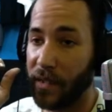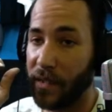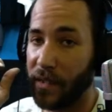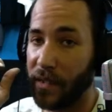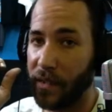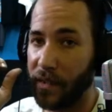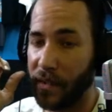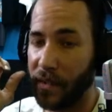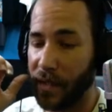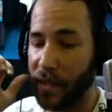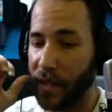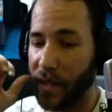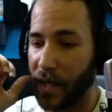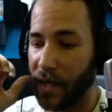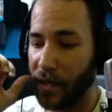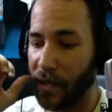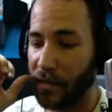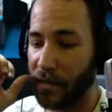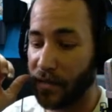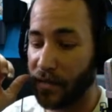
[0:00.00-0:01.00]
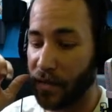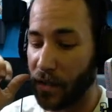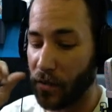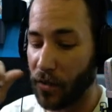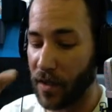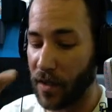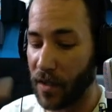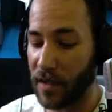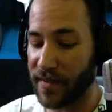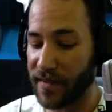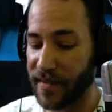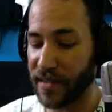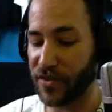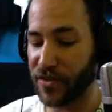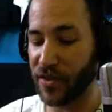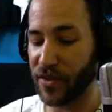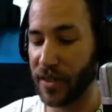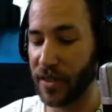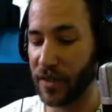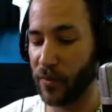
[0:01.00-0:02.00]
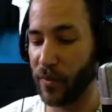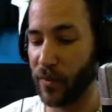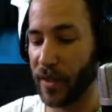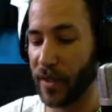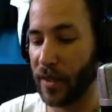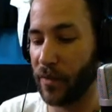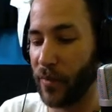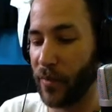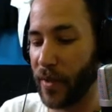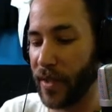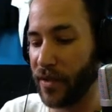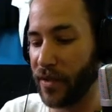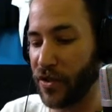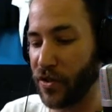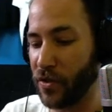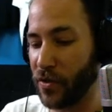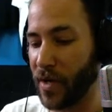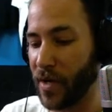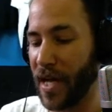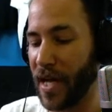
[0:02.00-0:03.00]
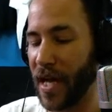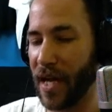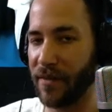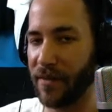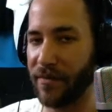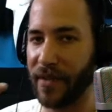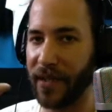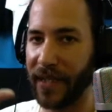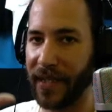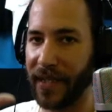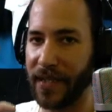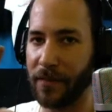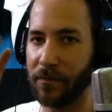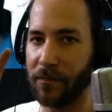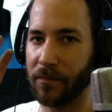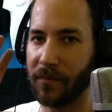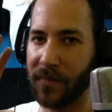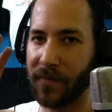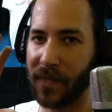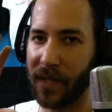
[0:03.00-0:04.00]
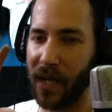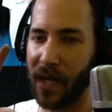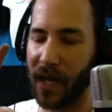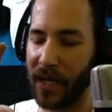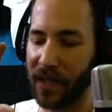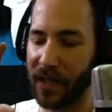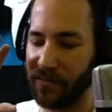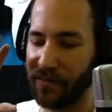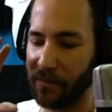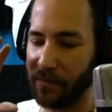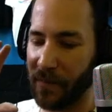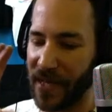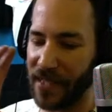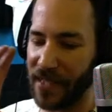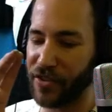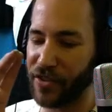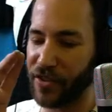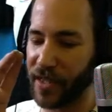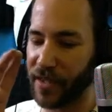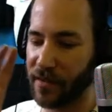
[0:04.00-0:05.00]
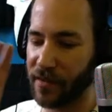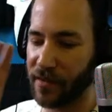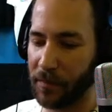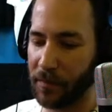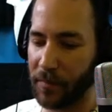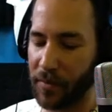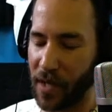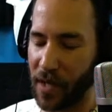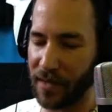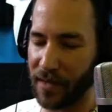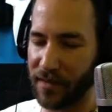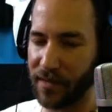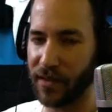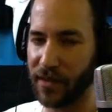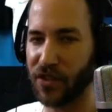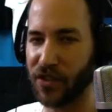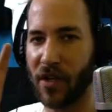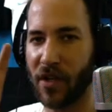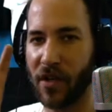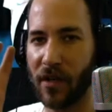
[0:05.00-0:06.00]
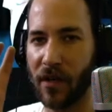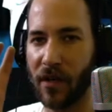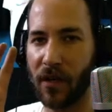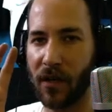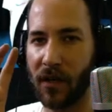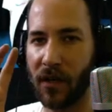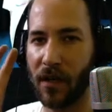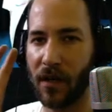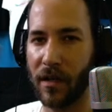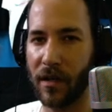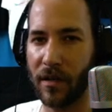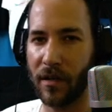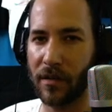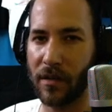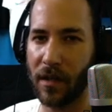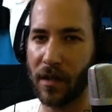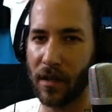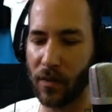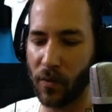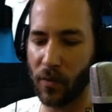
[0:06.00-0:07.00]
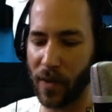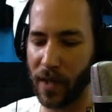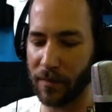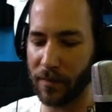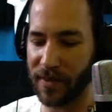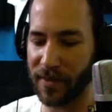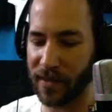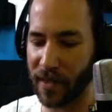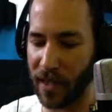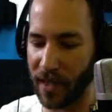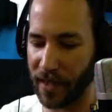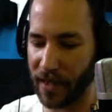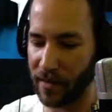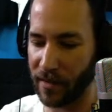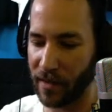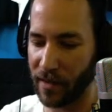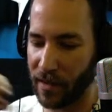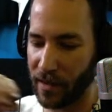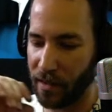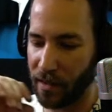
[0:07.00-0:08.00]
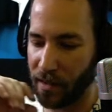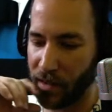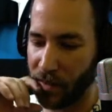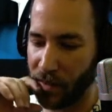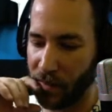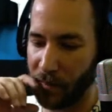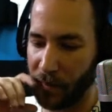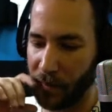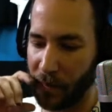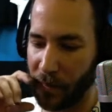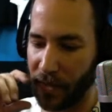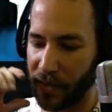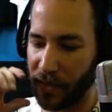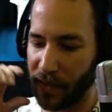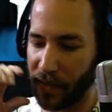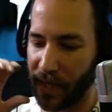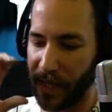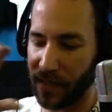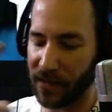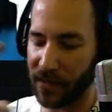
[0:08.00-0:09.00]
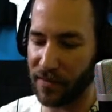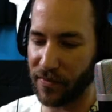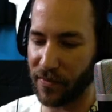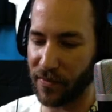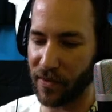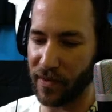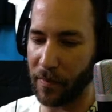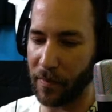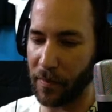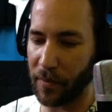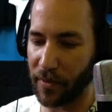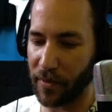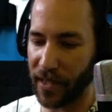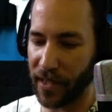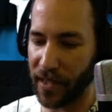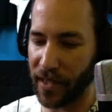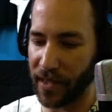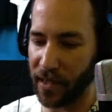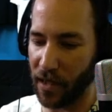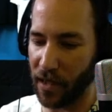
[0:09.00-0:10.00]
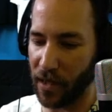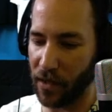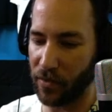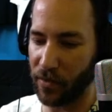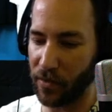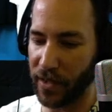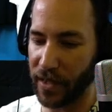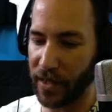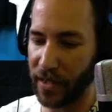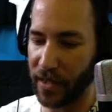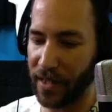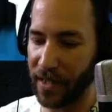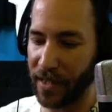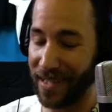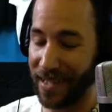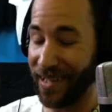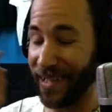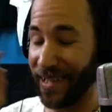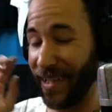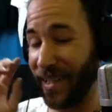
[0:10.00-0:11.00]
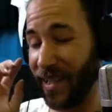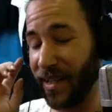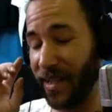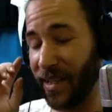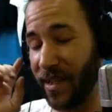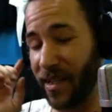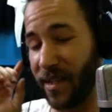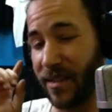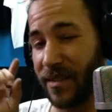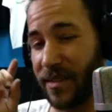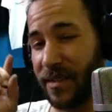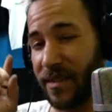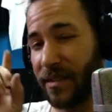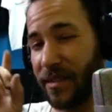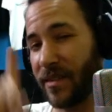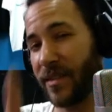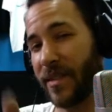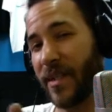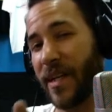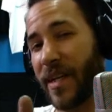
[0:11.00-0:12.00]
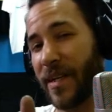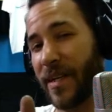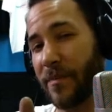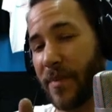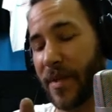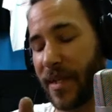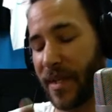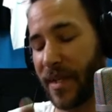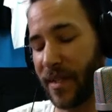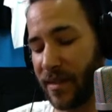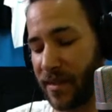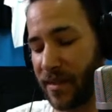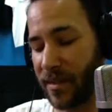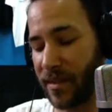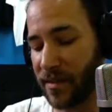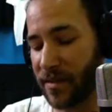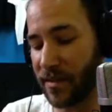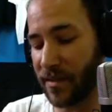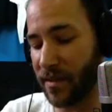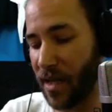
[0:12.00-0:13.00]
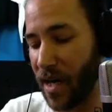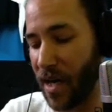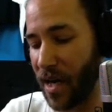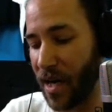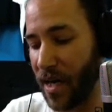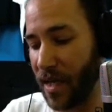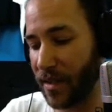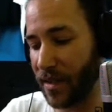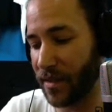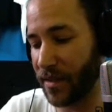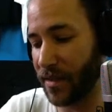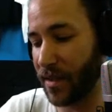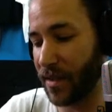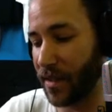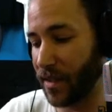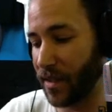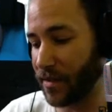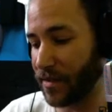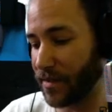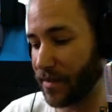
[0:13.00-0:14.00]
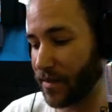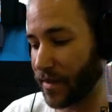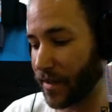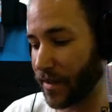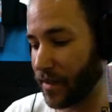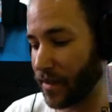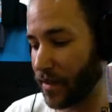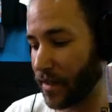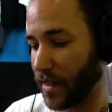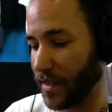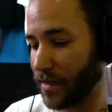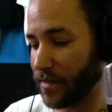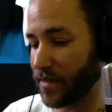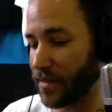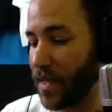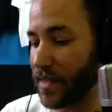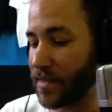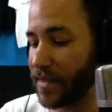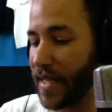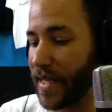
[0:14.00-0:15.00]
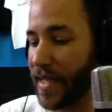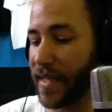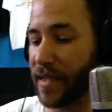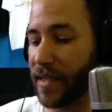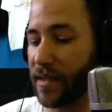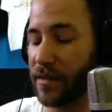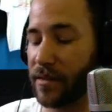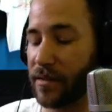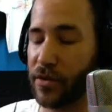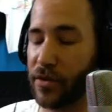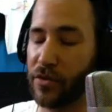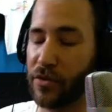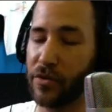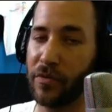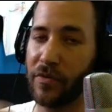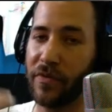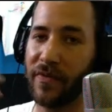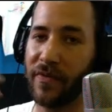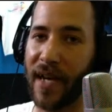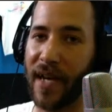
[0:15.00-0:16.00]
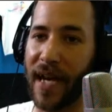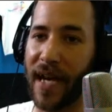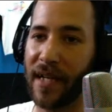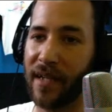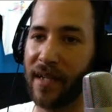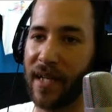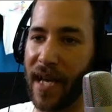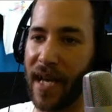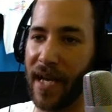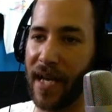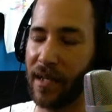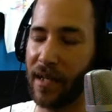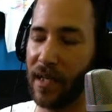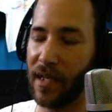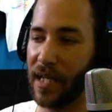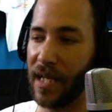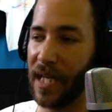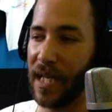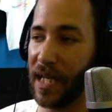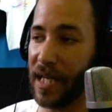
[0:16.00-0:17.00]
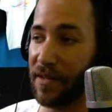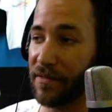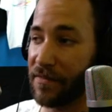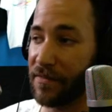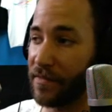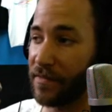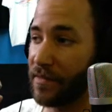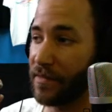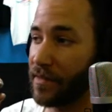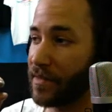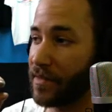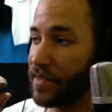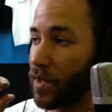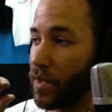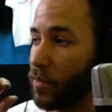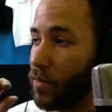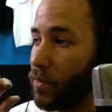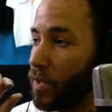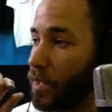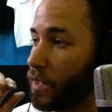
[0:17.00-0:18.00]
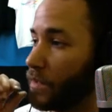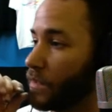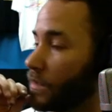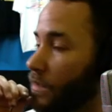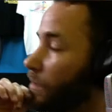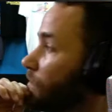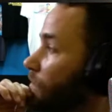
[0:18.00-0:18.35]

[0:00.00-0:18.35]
Yeah. So uh, essentially, we we do have a kind of matrix pricing chart on our website, but that is for the printing only. And yet, but it does not consider it does not take into R- fact R- that Maxwell? if someone